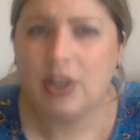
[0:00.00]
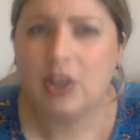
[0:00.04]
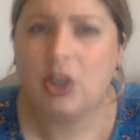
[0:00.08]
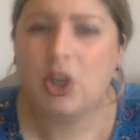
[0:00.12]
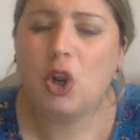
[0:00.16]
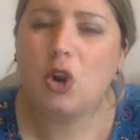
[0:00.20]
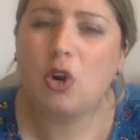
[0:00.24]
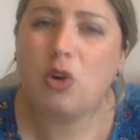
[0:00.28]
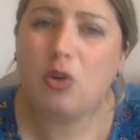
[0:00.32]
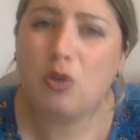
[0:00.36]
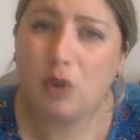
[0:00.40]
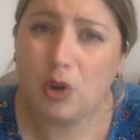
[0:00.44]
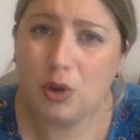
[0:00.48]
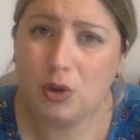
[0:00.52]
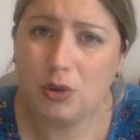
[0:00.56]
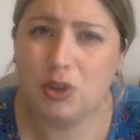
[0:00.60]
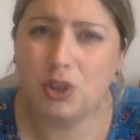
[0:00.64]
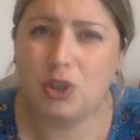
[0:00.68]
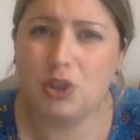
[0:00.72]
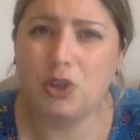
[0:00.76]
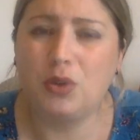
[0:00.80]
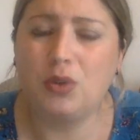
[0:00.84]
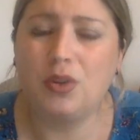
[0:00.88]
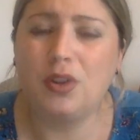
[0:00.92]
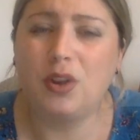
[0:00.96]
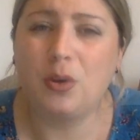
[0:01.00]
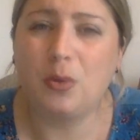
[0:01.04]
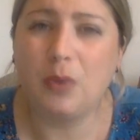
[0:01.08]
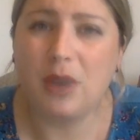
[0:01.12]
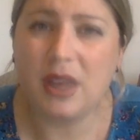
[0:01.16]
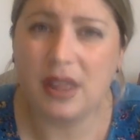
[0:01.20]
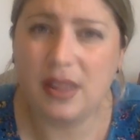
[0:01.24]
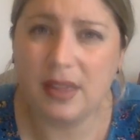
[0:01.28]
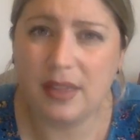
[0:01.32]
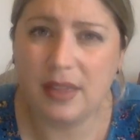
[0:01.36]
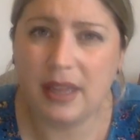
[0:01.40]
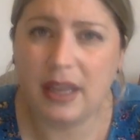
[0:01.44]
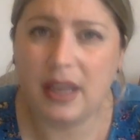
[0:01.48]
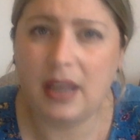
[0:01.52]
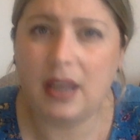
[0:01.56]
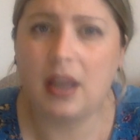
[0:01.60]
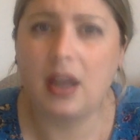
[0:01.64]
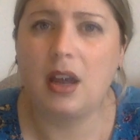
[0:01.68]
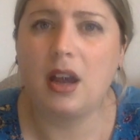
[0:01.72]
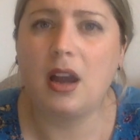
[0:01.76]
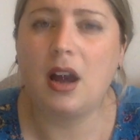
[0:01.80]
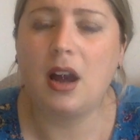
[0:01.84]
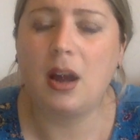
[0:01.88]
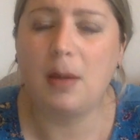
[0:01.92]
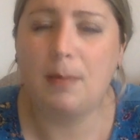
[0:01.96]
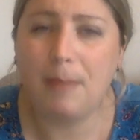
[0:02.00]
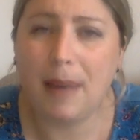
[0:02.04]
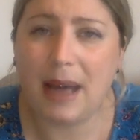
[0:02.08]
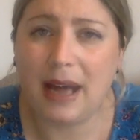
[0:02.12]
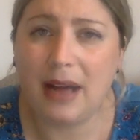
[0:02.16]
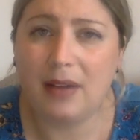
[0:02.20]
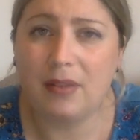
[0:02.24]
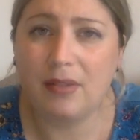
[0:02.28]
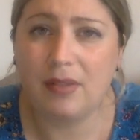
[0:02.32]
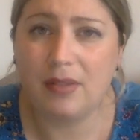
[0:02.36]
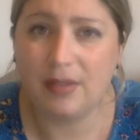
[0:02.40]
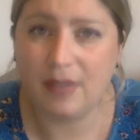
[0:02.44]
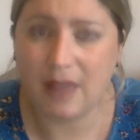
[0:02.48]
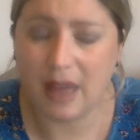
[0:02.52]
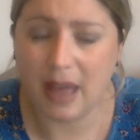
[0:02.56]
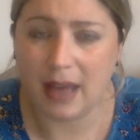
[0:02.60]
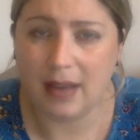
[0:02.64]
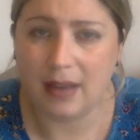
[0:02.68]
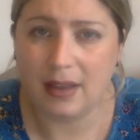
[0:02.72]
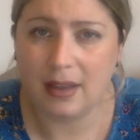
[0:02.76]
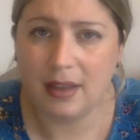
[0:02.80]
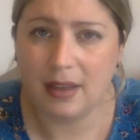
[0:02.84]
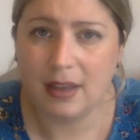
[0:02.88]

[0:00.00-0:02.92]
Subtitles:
Crucial that we think about that.